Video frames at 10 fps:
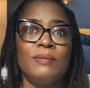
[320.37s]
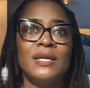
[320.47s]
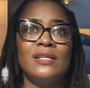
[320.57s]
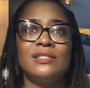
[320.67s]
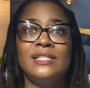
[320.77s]

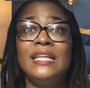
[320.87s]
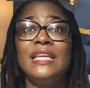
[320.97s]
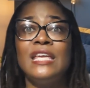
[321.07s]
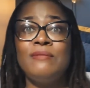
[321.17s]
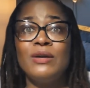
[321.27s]
because
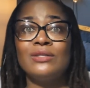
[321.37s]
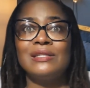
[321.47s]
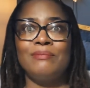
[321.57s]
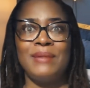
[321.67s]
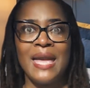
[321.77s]
sending emails
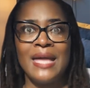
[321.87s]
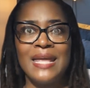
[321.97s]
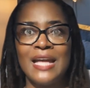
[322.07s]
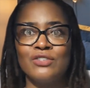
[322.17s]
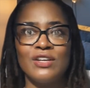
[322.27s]
to bad
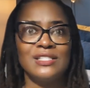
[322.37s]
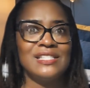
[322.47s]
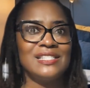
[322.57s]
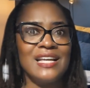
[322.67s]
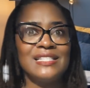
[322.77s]

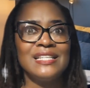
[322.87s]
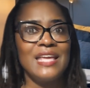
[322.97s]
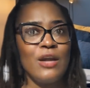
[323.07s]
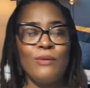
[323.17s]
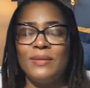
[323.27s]
addresses doesn't
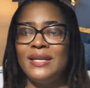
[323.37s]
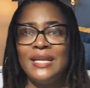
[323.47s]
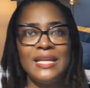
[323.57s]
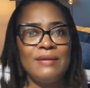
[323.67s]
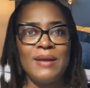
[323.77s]
help
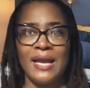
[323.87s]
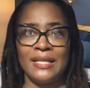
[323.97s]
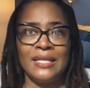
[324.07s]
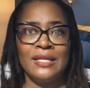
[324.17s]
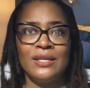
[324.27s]

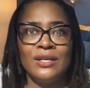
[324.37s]
anybody.